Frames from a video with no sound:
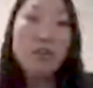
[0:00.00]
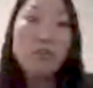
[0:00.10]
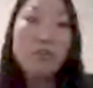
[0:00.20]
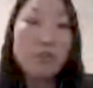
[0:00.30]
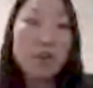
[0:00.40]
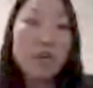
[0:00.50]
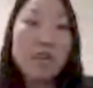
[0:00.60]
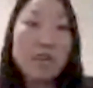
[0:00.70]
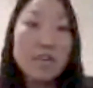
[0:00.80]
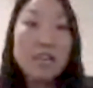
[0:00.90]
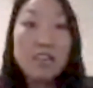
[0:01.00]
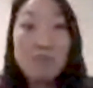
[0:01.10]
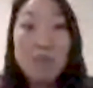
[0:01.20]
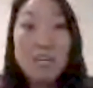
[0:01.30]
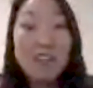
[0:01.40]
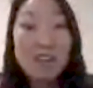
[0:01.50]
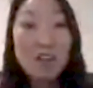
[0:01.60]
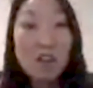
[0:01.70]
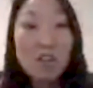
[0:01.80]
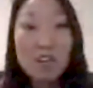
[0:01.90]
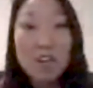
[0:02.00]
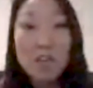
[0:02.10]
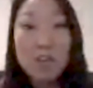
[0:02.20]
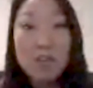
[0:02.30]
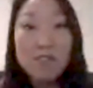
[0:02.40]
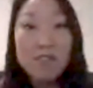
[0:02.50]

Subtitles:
but let's see what we can do.